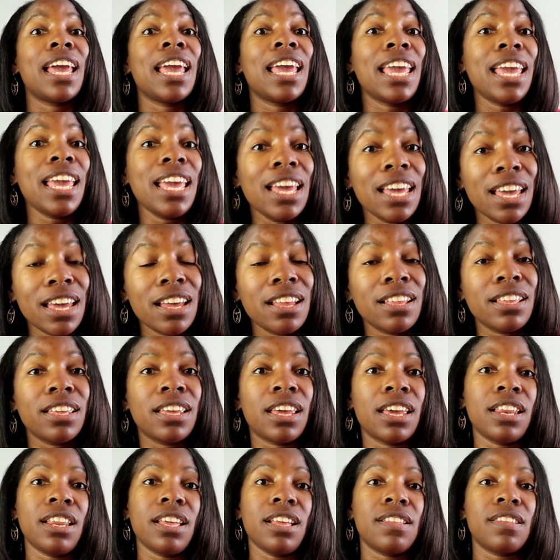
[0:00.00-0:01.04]

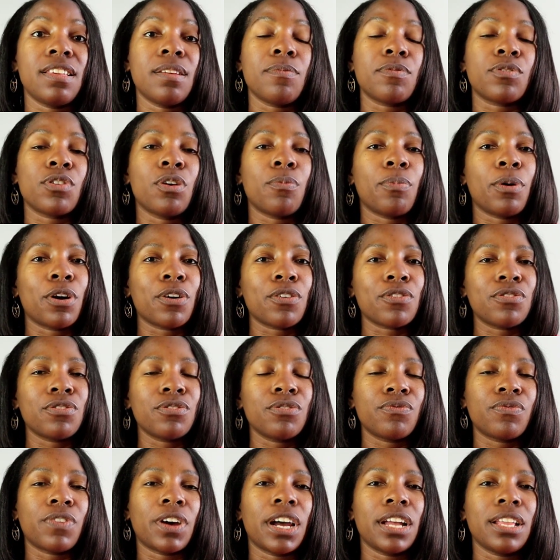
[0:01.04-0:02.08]
and getting tips on
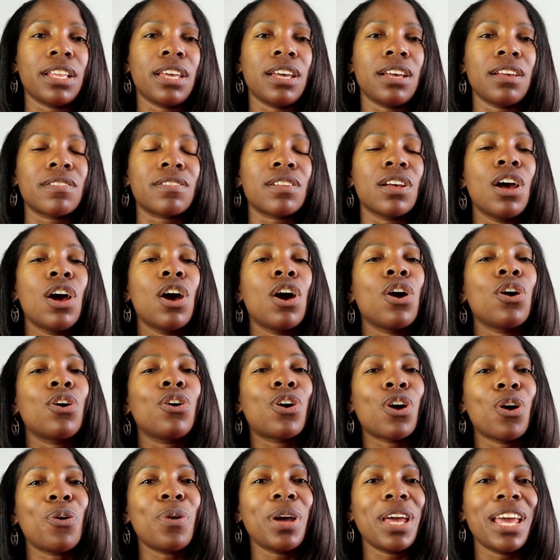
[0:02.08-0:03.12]
personal finance,
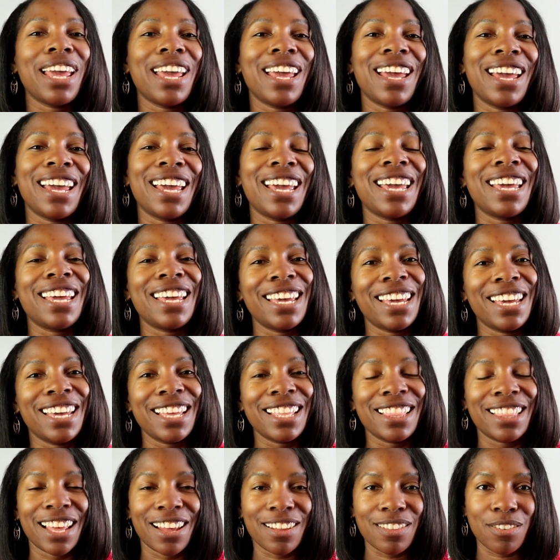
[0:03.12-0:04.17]
go ahead and
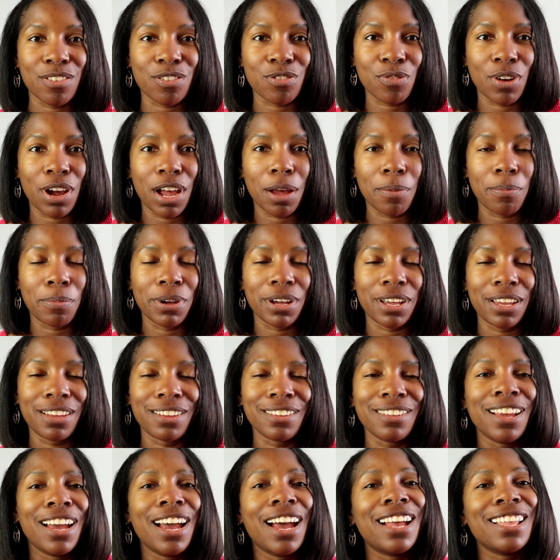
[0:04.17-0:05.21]
hit that subscribe
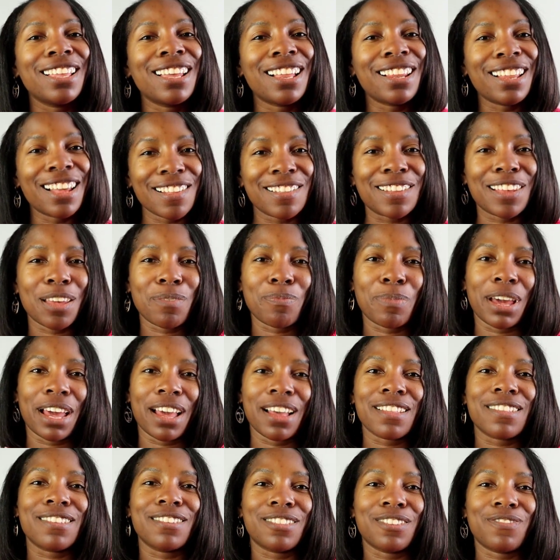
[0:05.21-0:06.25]
button. Now let's get
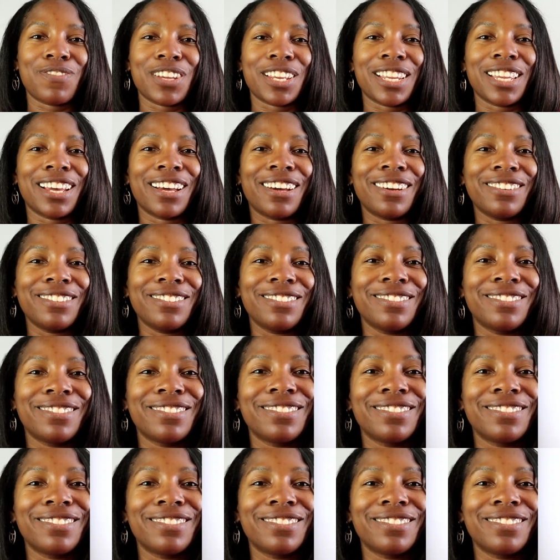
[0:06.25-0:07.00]
back to the video.